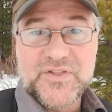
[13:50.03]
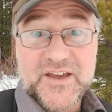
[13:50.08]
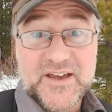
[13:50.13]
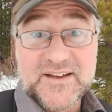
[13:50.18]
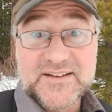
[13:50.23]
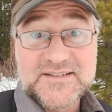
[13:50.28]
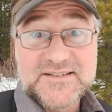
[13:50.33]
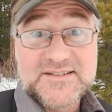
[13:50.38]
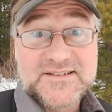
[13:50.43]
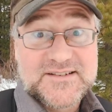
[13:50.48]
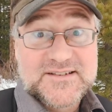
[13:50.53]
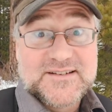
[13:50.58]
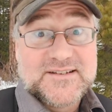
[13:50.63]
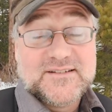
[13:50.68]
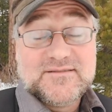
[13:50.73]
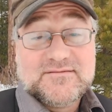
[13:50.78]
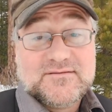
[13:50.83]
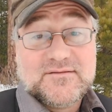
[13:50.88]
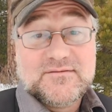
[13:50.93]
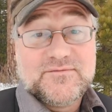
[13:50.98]
theists.
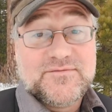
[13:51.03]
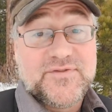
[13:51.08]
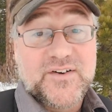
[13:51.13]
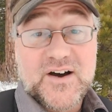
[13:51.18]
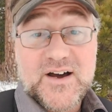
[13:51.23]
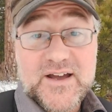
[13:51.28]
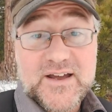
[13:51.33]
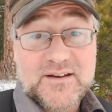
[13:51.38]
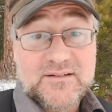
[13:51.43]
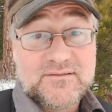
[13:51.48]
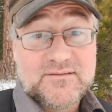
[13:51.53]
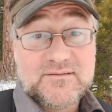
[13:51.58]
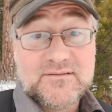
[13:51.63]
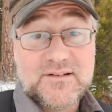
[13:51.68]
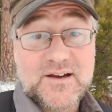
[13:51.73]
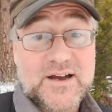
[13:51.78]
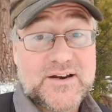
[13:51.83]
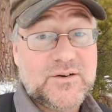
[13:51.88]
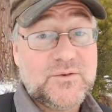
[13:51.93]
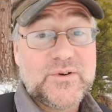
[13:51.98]
fine.
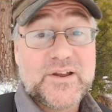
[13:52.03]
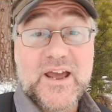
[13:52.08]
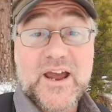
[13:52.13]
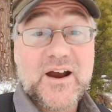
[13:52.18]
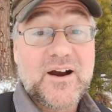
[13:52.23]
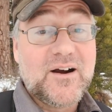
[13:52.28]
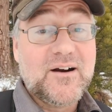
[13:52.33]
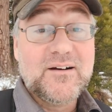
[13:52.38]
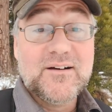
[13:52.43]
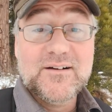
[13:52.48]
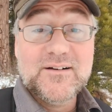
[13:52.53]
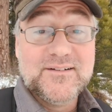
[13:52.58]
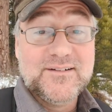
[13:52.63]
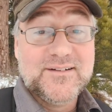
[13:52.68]
I don't care.